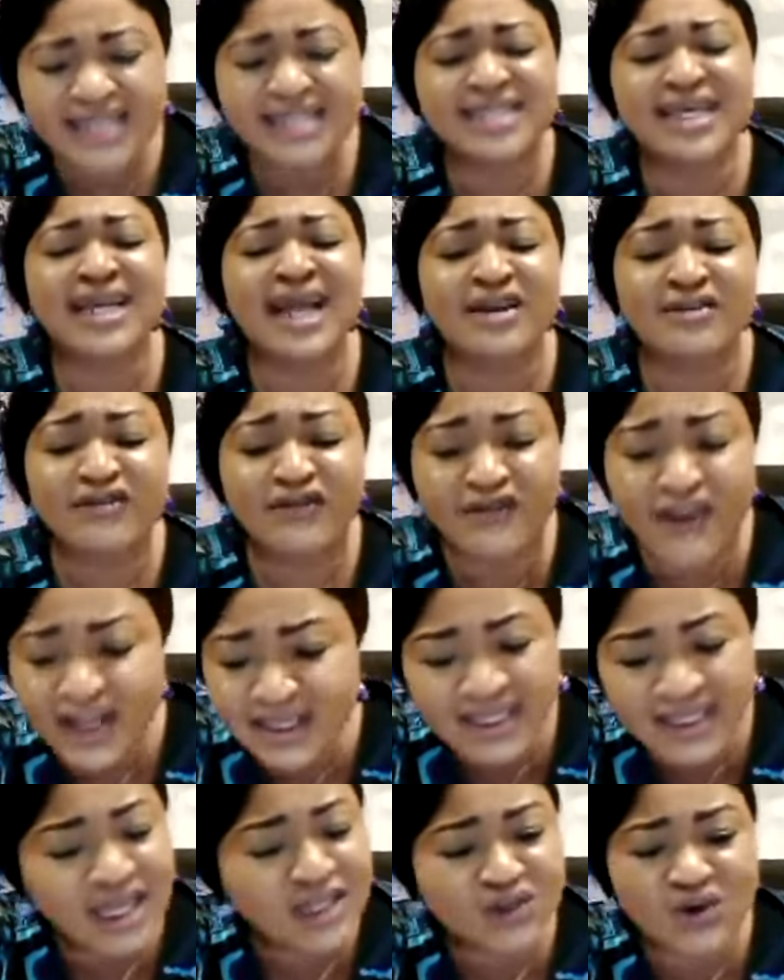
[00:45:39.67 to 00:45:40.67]
It is an
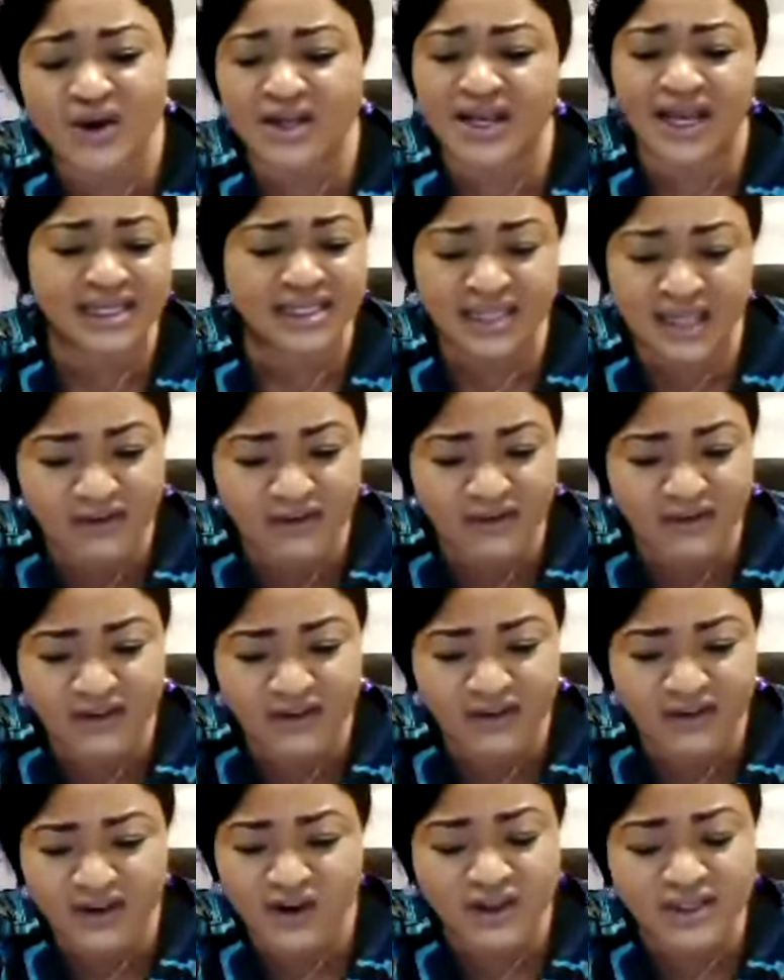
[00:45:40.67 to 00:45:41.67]
advantage God has
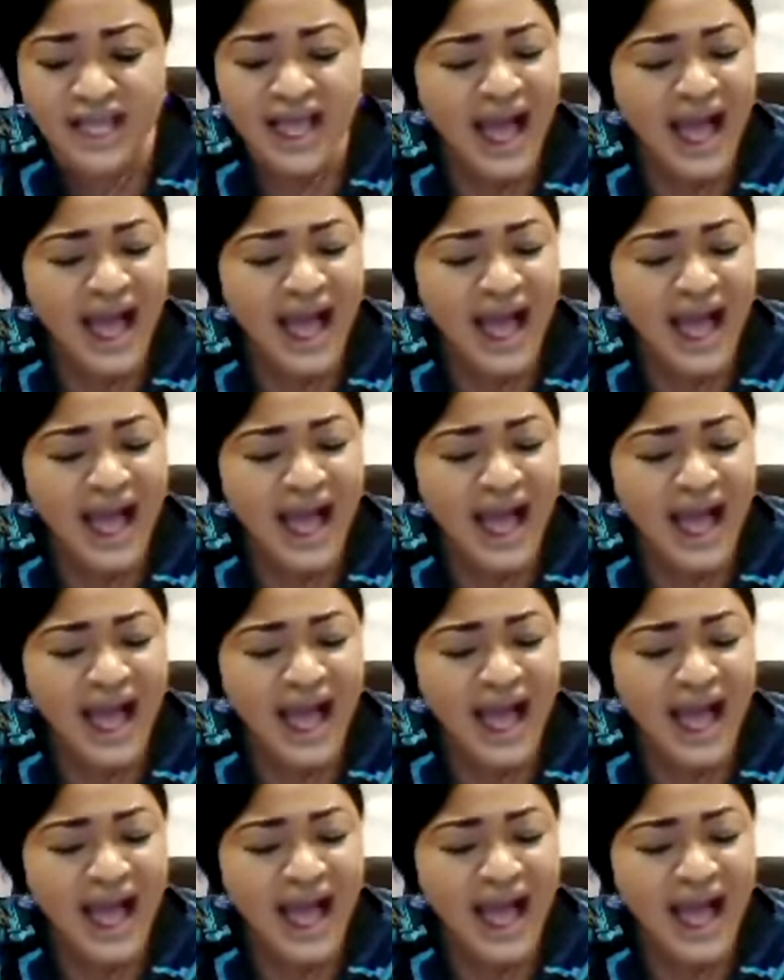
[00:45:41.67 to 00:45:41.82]
given us.